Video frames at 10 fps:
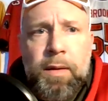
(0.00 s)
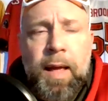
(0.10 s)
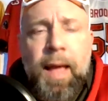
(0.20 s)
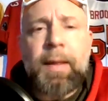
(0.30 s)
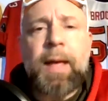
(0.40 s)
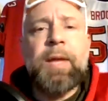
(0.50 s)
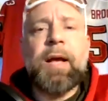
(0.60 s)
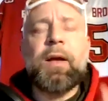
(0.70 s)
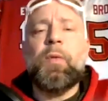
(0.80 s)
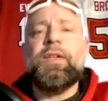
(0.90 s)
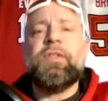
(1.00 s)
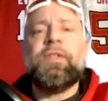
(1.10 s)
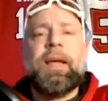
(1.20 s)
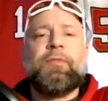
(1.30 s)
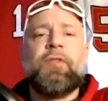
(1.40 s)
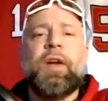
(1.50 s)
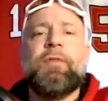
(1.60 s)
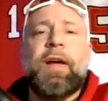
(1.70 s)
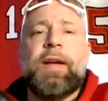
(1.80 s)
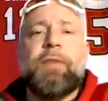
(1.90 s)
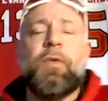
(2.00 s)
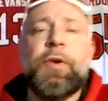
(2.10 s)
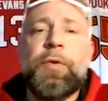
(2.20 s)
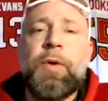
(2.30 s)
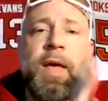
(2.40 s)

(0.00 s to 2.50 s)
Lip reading: not going to waste time trying to find it for you.